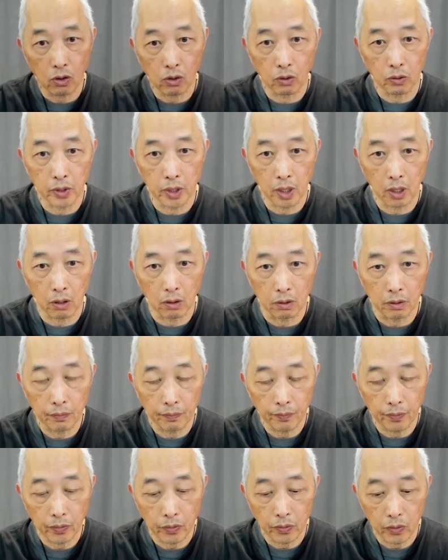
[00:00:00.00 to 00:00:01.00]
Now let's talk
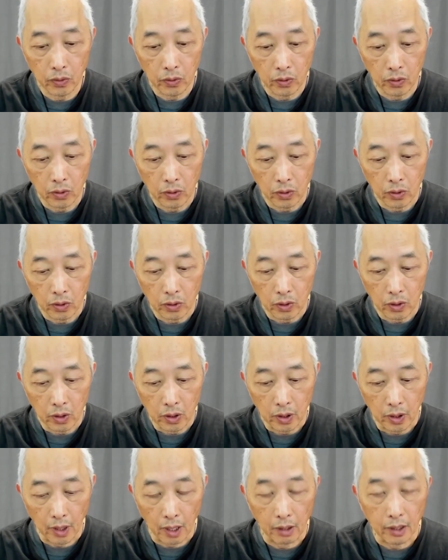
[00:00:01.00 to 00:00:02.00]
about the one that we know.
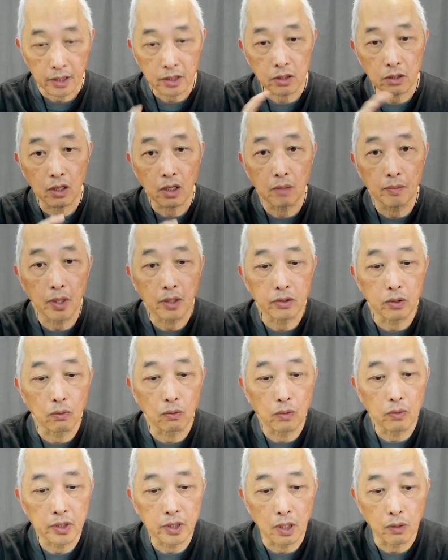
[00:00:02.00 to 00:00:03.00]
The one that
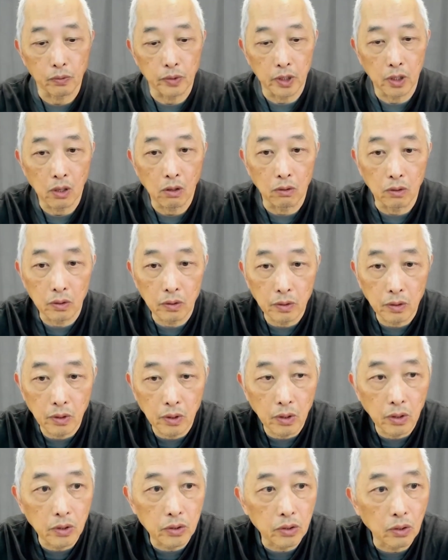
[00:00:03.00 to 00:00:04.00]
we know is called
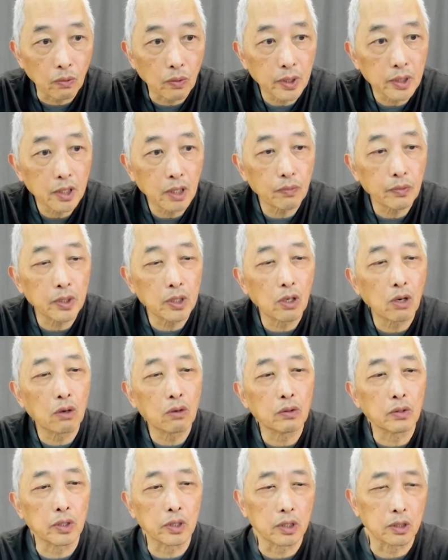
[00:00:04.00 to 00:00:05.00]
Asana.
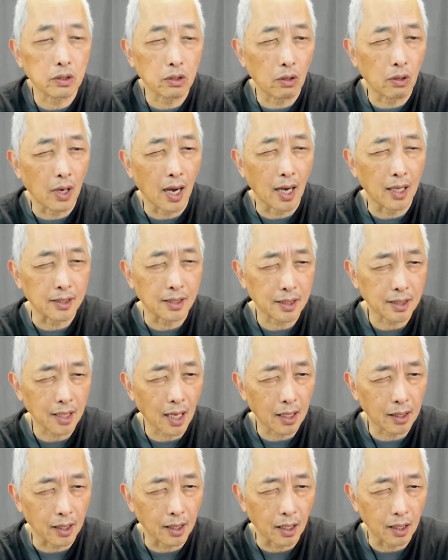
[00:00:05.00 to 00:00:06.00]
That's the
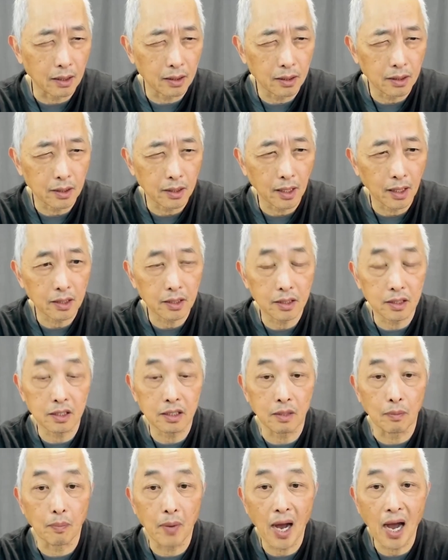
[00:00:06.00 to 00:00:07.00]
posture.
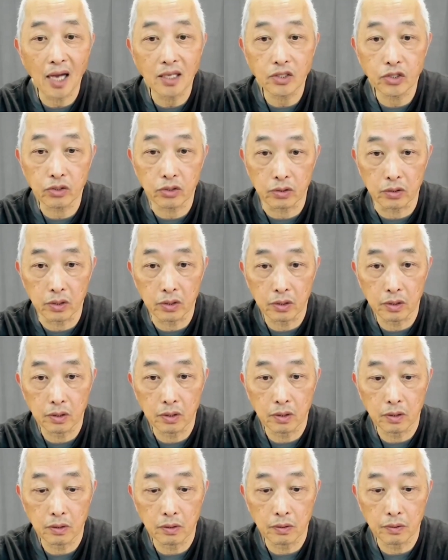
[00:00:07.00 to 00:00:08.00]
That's the
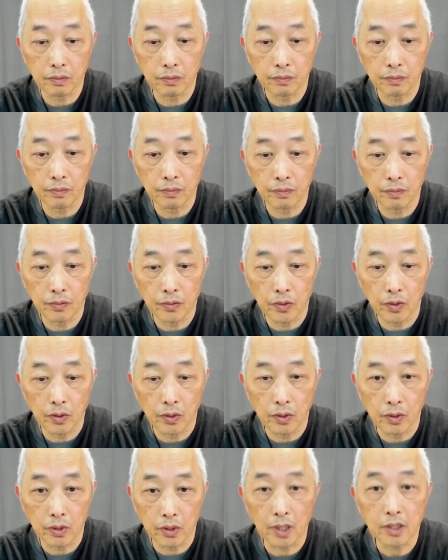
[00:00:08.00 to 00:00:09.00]
posture. Now
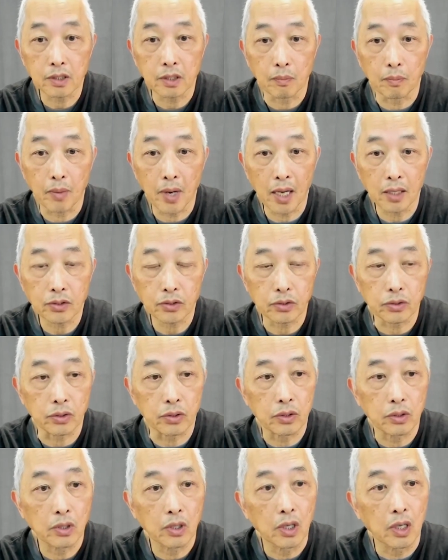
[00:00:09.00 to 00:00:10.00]
there's more than what
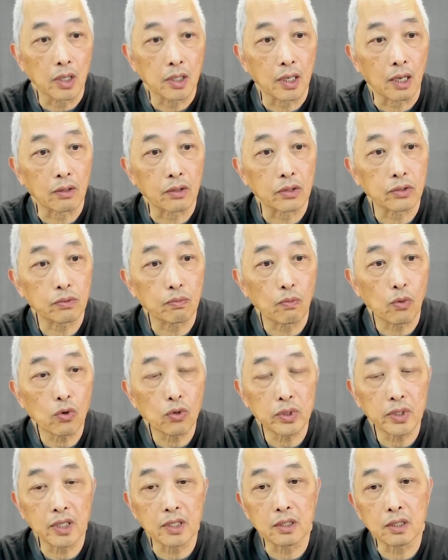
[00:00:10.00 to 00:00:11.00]
we practice
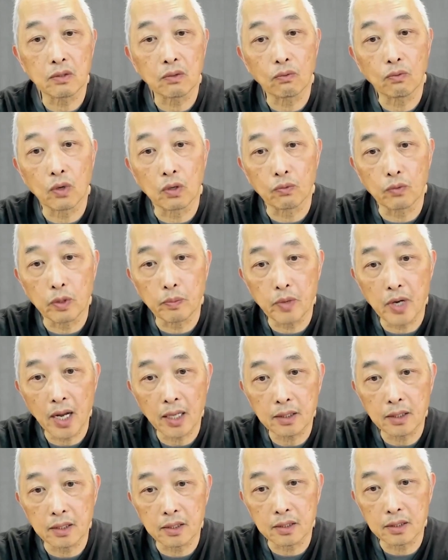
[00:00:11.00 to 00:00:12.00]
in the United States. What we
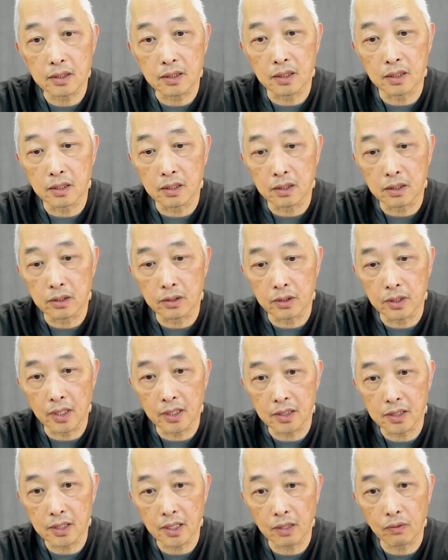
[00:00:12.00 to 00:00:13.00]
actually practice in the
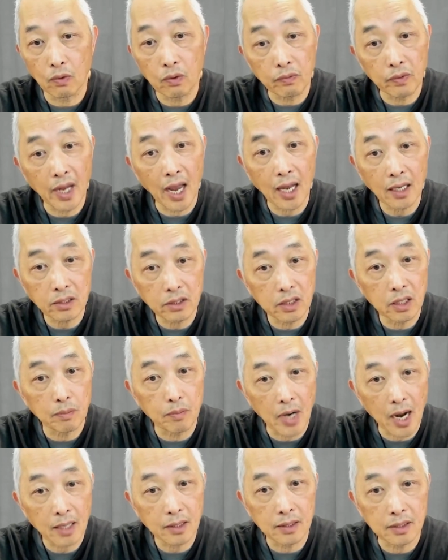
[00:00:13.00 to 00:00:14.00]
United States is called
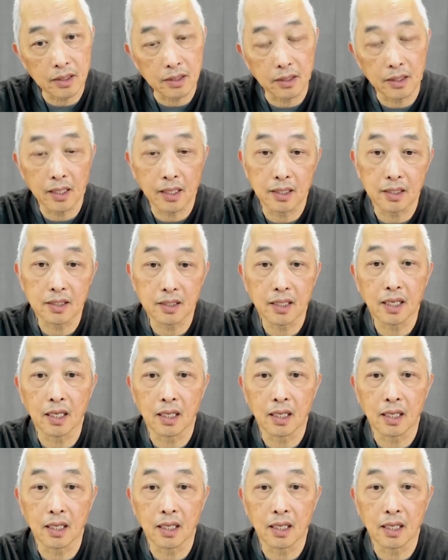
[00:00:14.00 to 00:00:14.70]
hatha yoga,